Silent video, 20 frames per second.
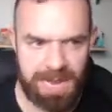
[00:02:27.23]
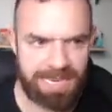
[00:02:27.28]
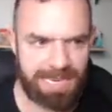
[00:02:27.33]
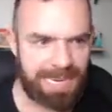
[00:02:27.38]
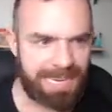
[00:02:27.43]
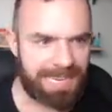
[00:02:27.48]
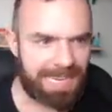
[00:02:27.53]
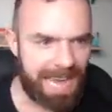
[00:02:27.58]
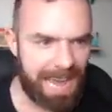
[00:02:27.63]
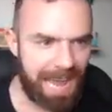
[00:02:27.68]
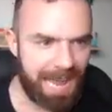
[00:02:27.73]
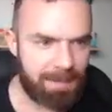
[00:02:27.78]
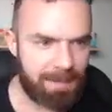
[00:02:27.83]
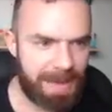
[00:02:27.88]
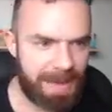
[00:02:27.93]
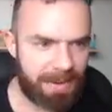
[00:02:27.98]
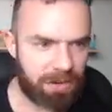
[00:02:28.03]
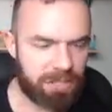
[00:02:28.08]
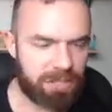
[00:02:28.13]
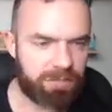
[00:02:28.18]
they came
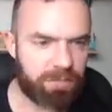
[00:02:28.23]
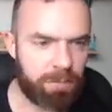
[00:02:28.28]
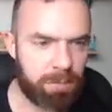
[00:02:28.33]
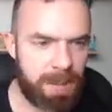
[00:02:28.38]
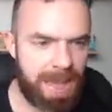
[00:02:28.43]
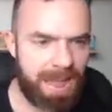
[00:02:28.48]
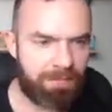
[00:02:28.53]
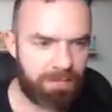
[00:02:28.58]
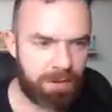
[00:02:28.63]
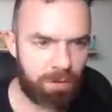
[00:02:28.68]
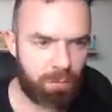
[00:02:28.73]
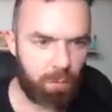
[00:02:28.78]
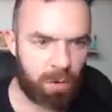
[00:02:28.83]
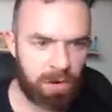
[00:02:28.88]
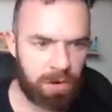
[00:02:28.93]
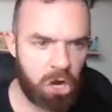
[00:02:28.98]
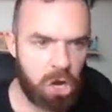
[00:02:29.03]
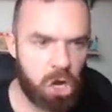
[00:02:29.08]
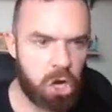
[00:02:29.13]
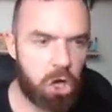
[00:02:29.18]
at us from
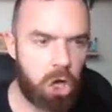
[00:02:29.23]
everywhere,